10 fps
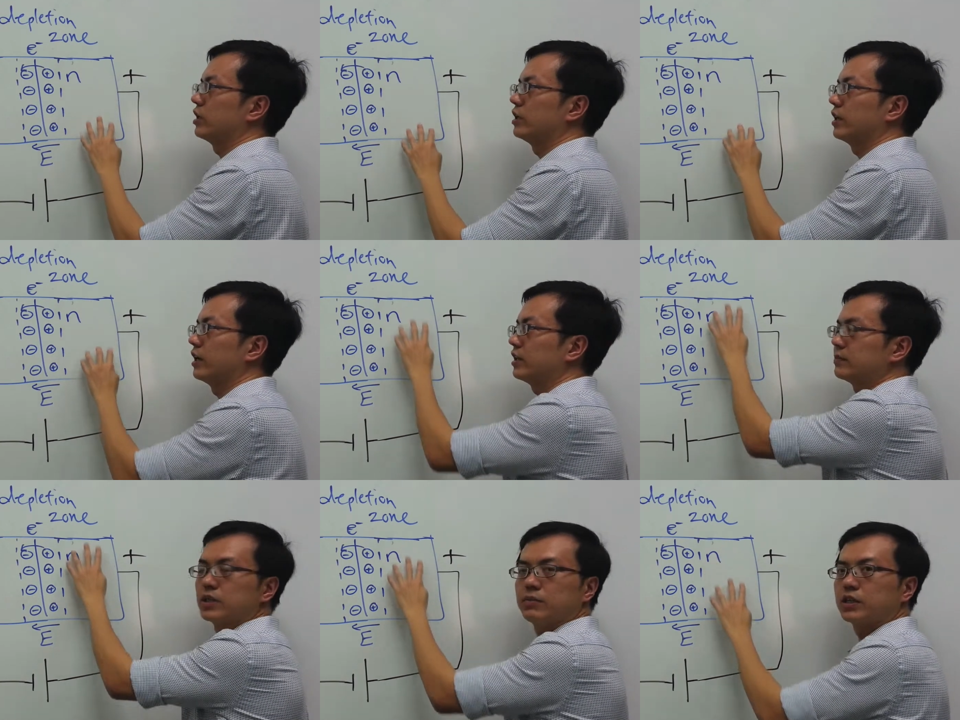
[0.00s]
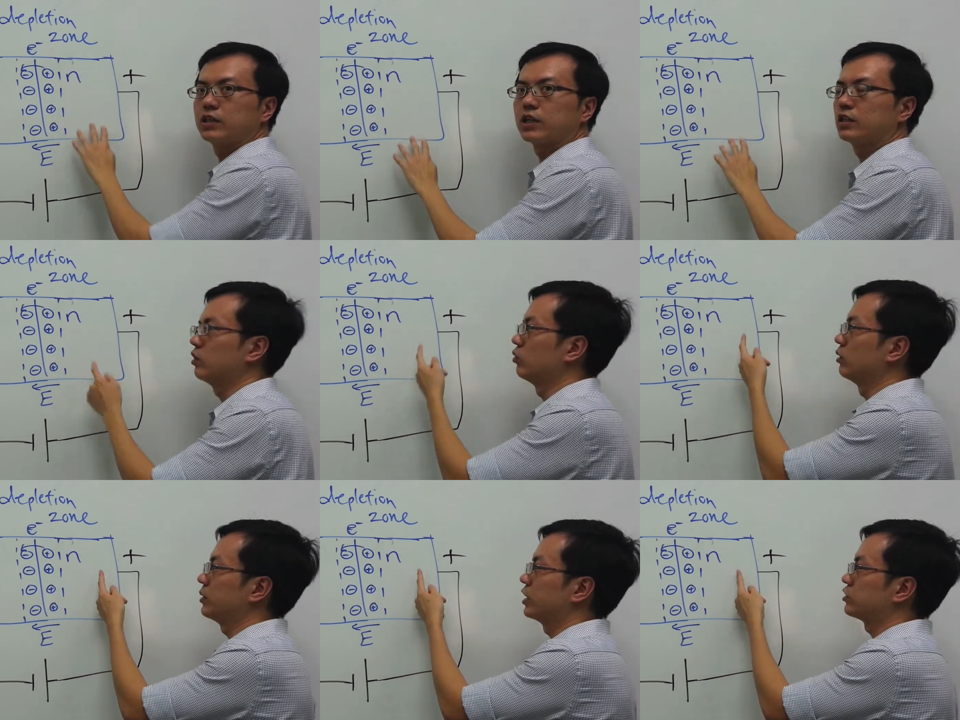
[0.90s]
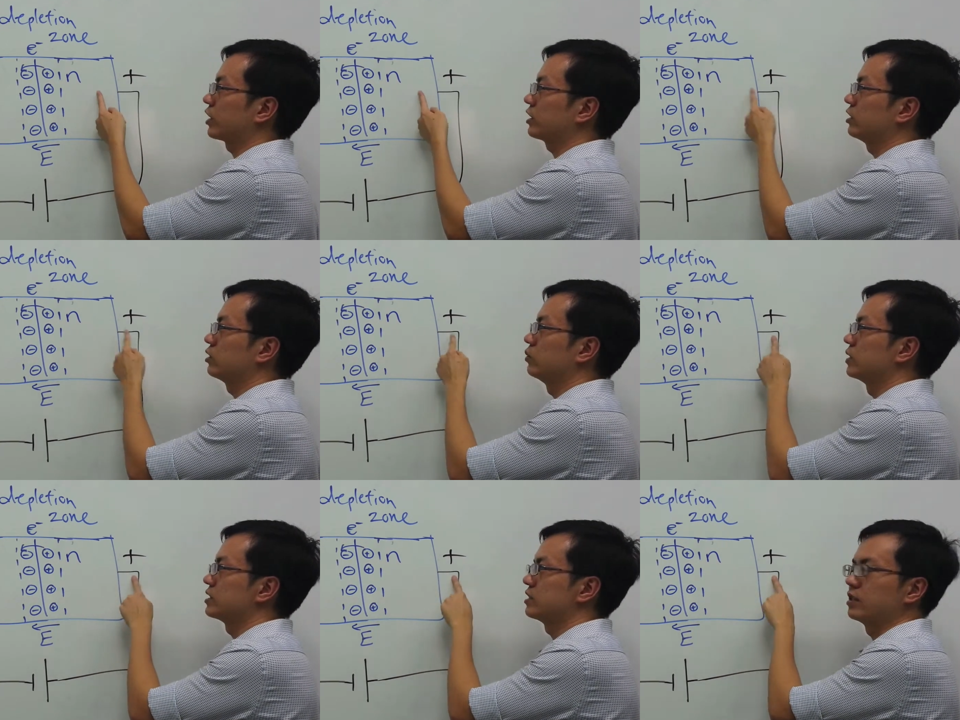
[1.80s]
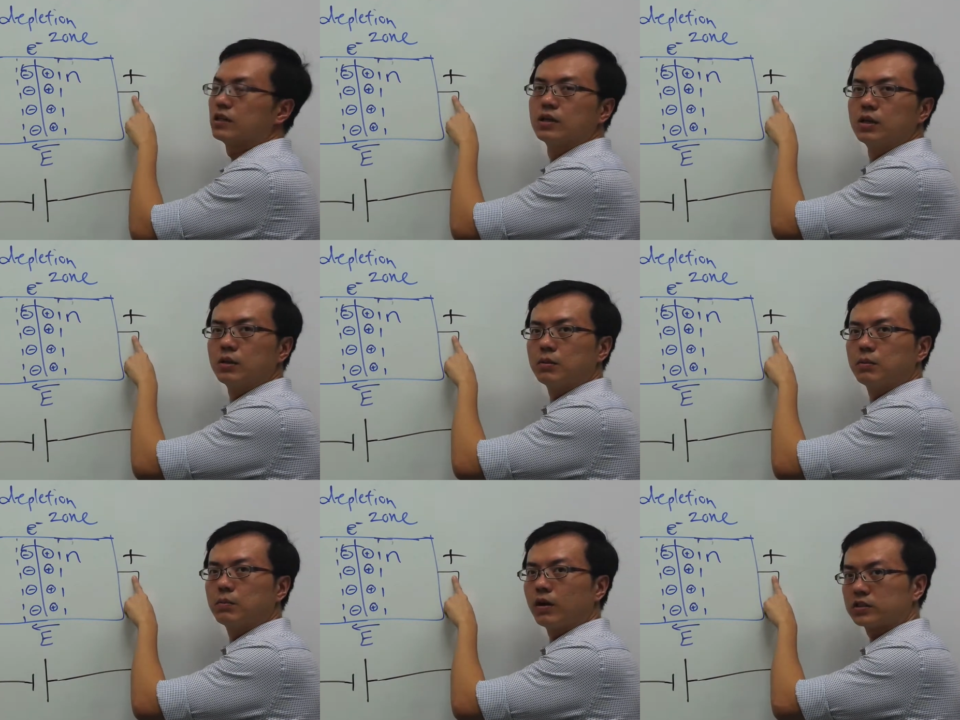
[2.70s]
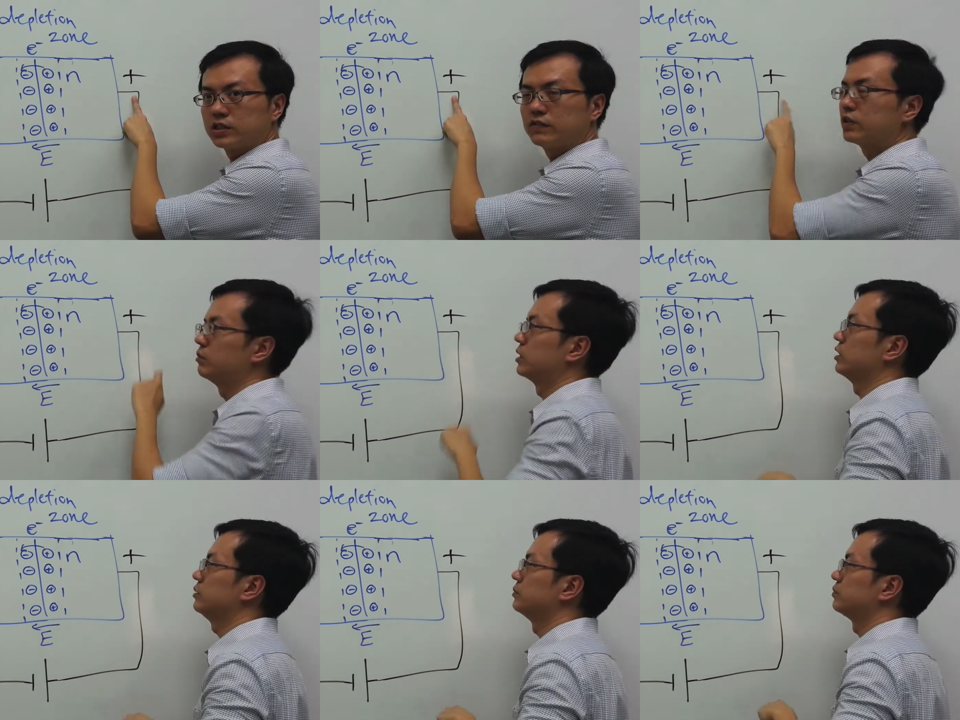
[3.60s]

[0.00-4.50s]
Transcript: in the N-type semiconductor will be attracted towards the positive terminal,